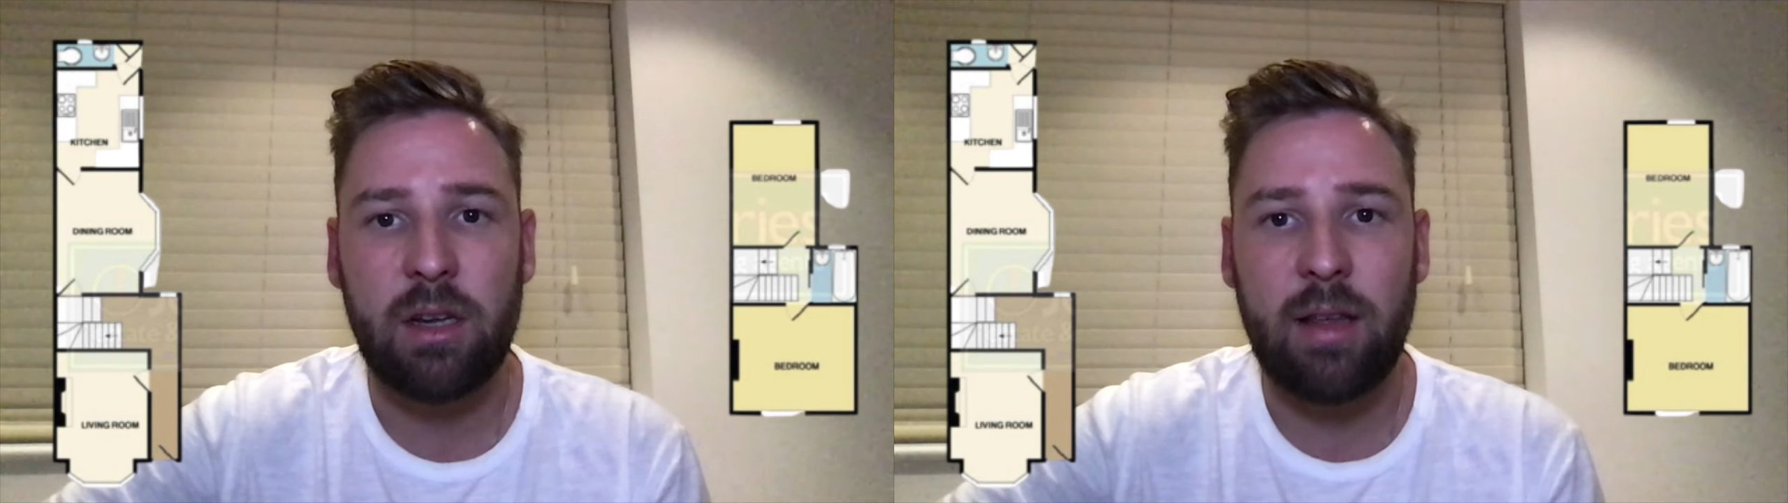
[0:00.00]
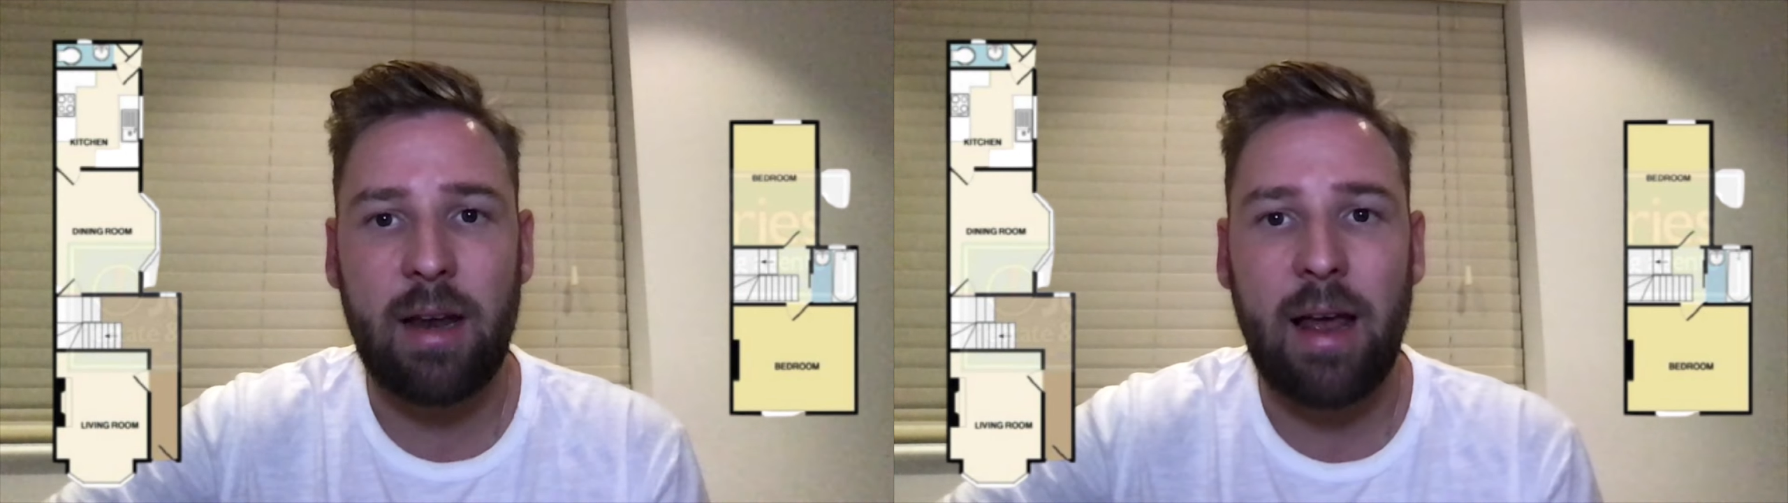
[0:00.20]

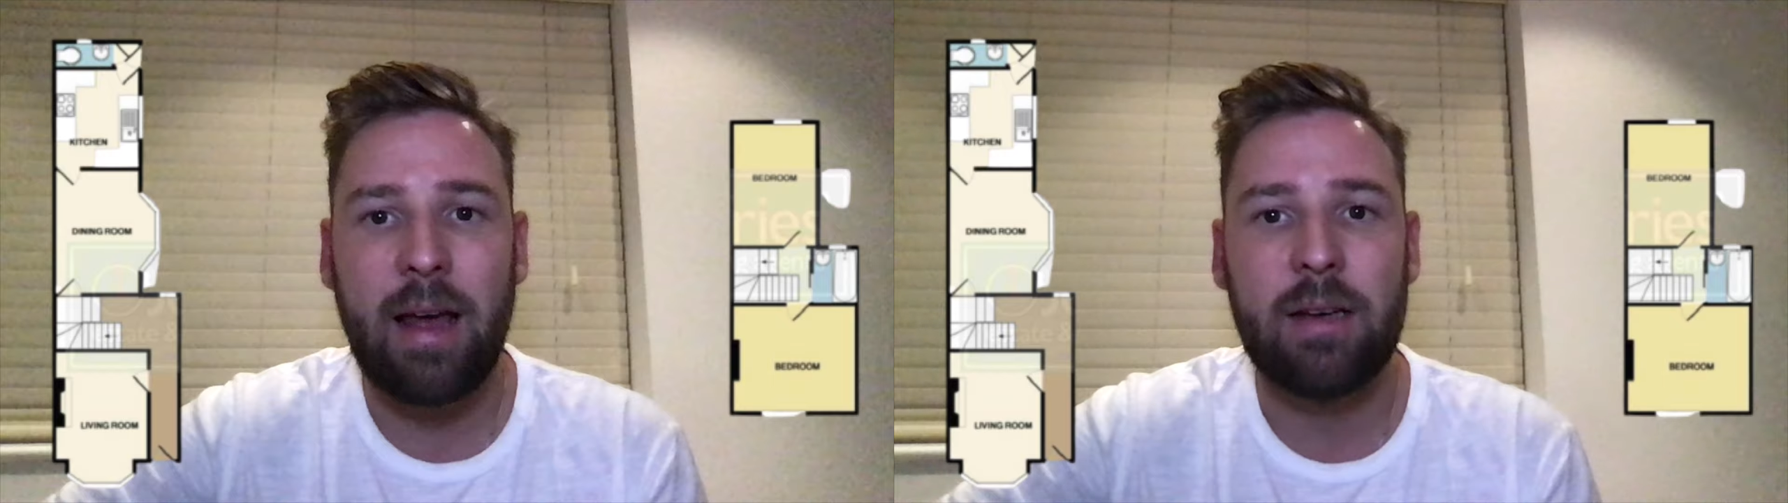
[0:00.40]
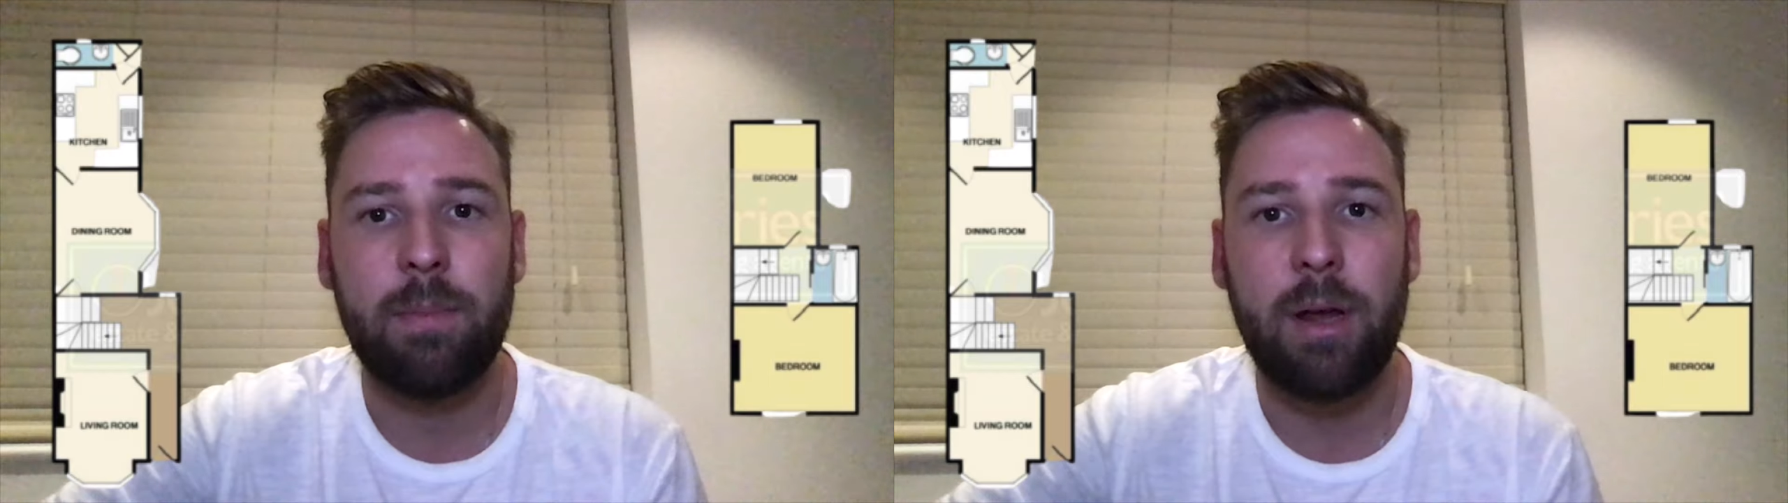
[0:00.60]
you then
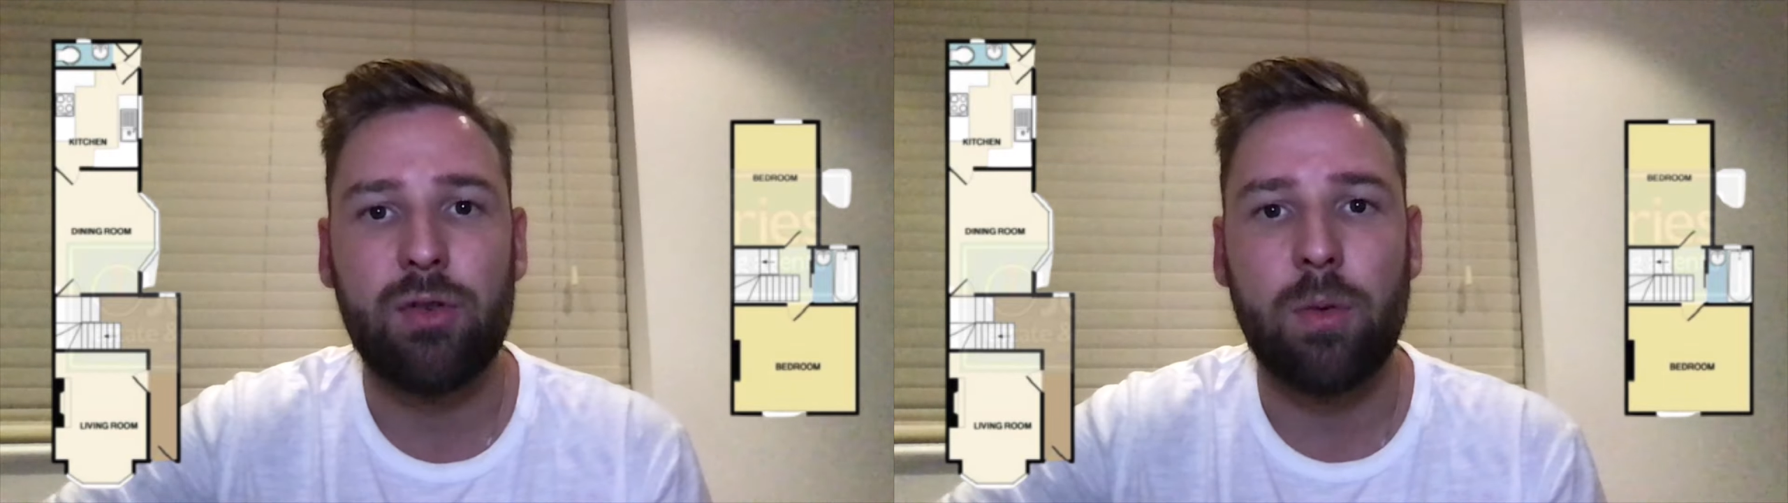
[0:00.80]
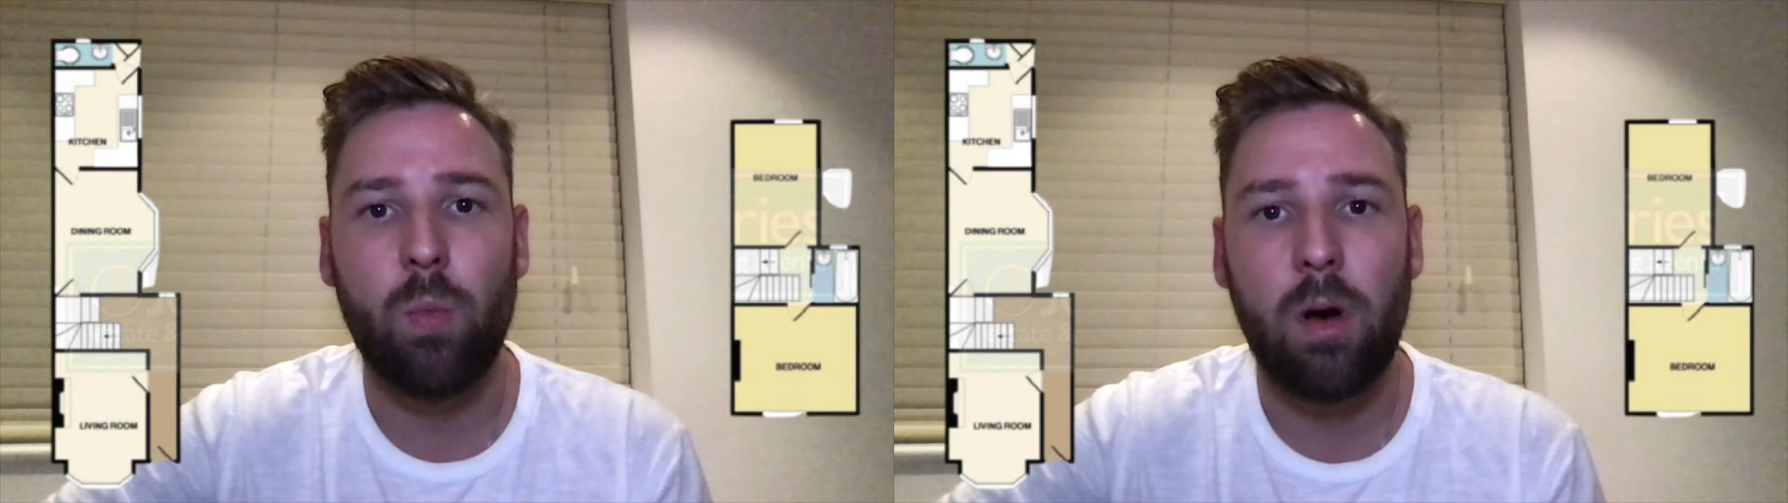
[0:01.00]
had
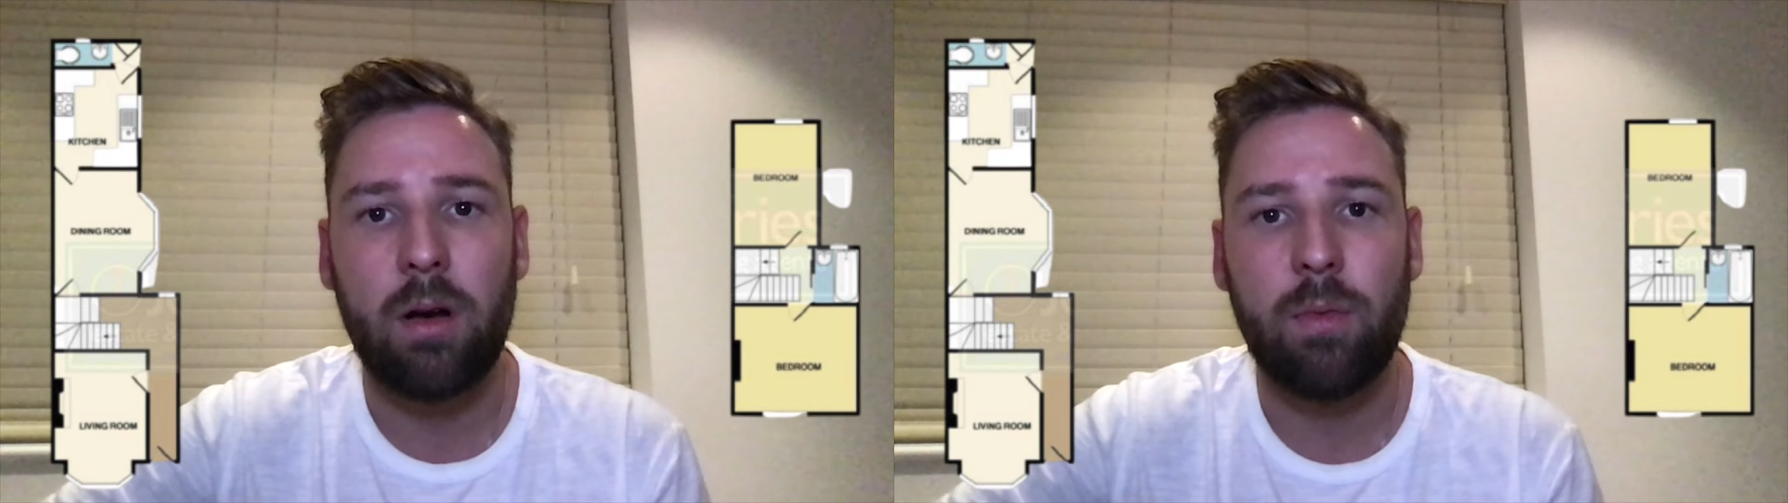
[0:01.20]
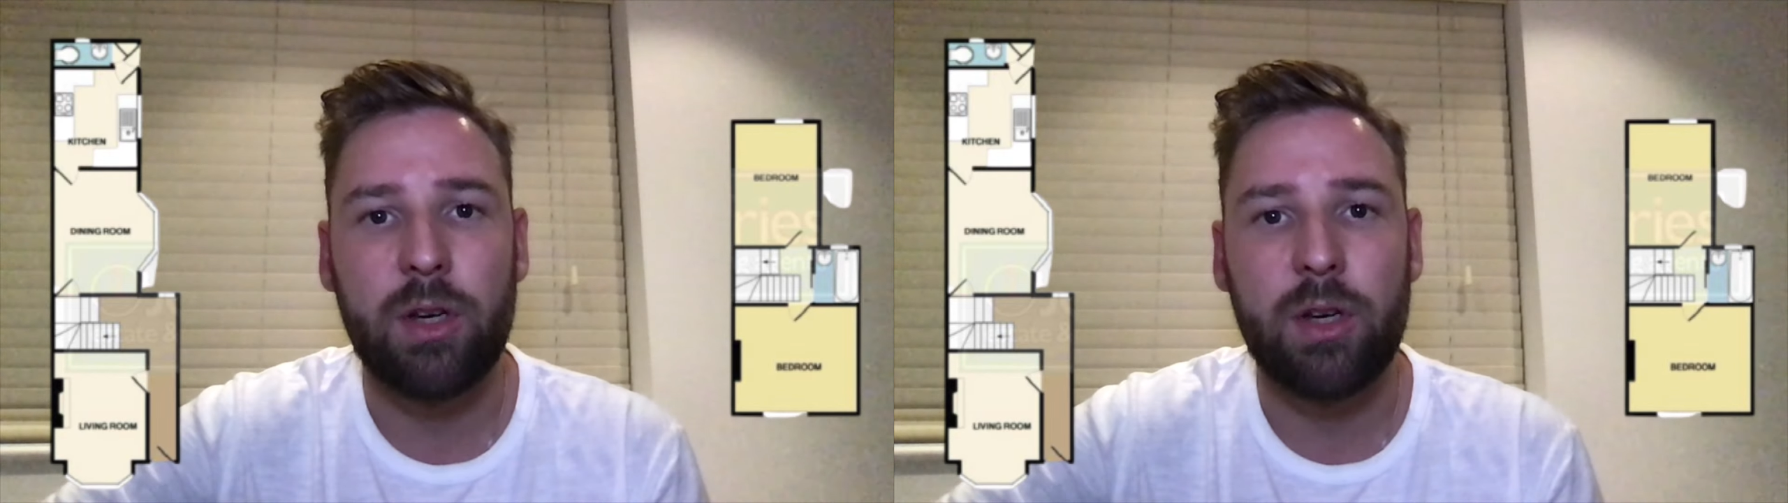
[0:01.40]
bedroom 1,